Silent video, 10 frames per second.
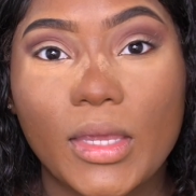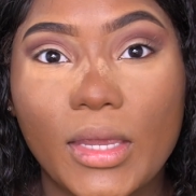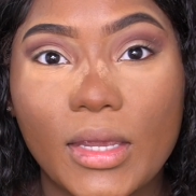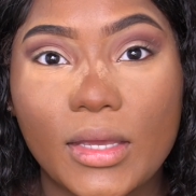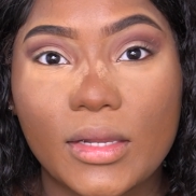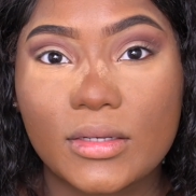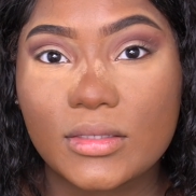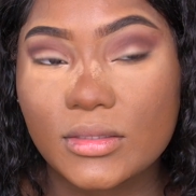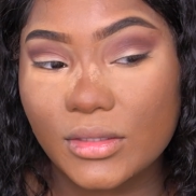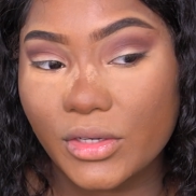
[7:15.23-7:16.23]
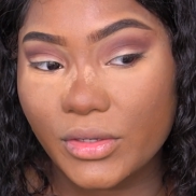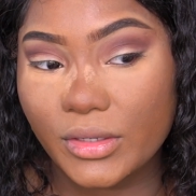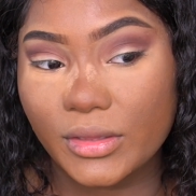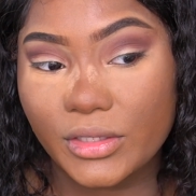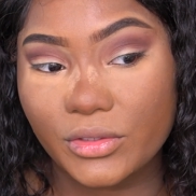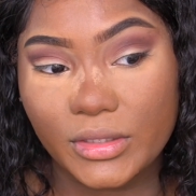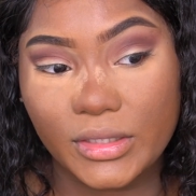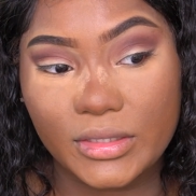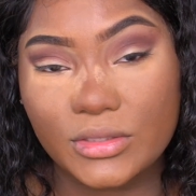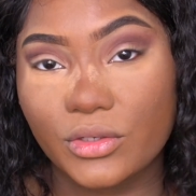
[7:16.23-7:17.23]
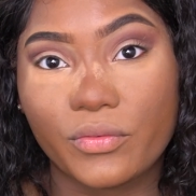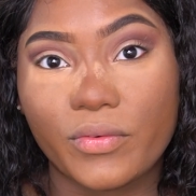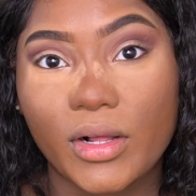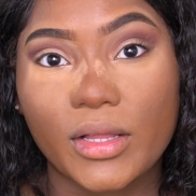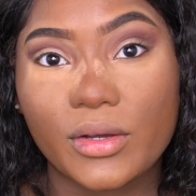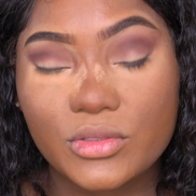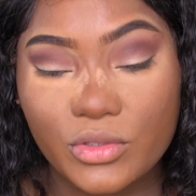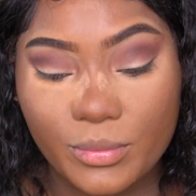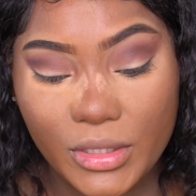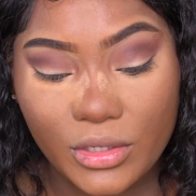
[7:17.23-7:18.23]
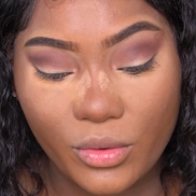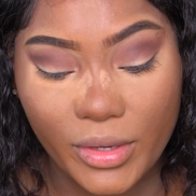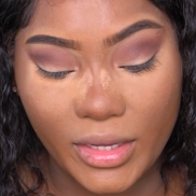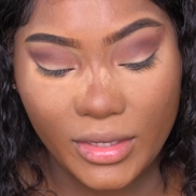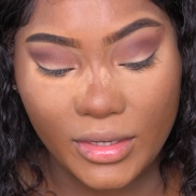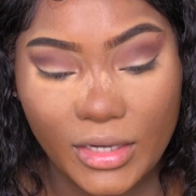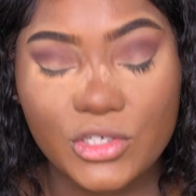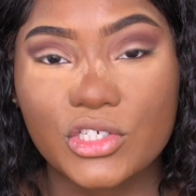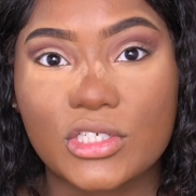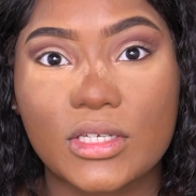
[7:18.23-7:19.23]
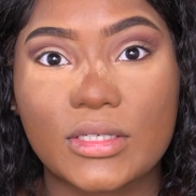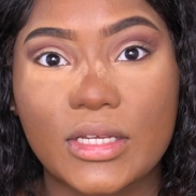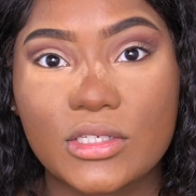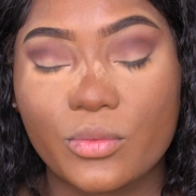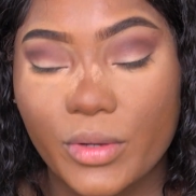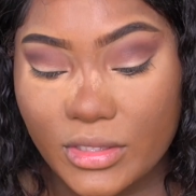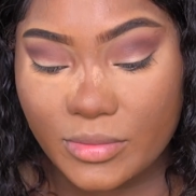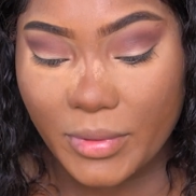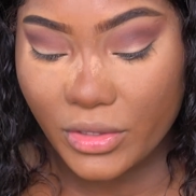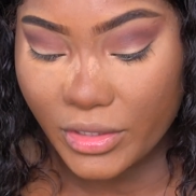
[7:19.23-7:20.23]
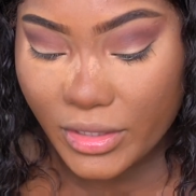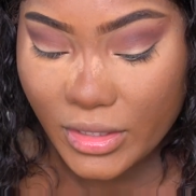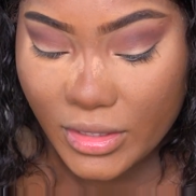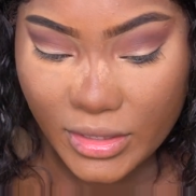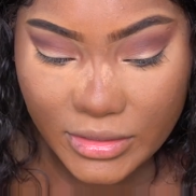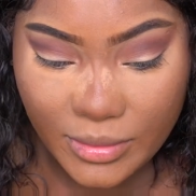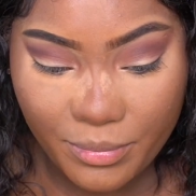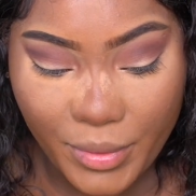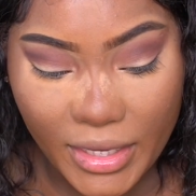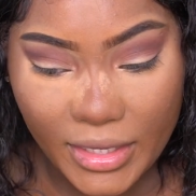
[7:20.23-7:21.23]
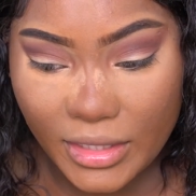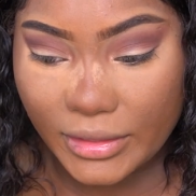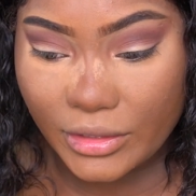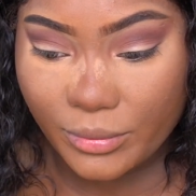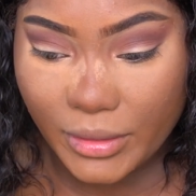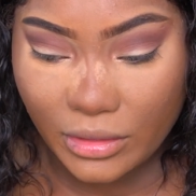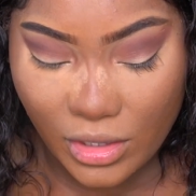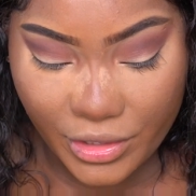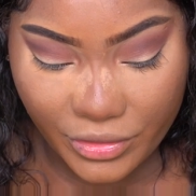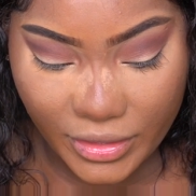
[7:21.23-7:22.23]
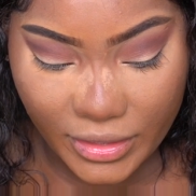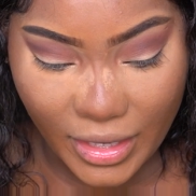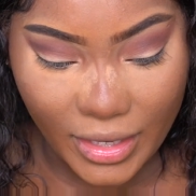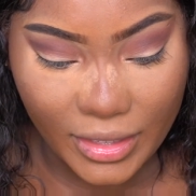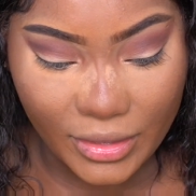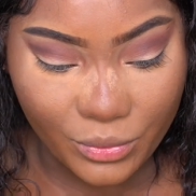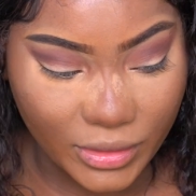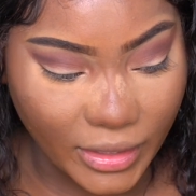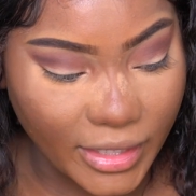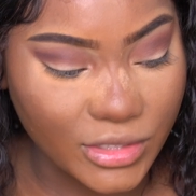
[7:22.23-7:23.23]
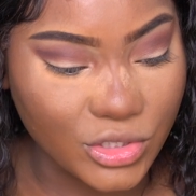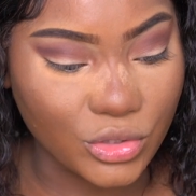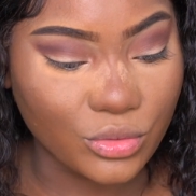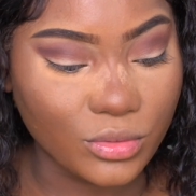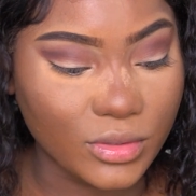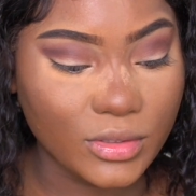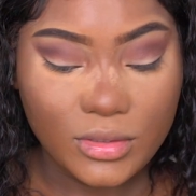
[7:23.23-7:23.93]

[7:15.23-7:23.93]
And there literally is no fallout, so I'm gonna go ahead and just dust away this powder because I'm baking a little bit longer than I would like to.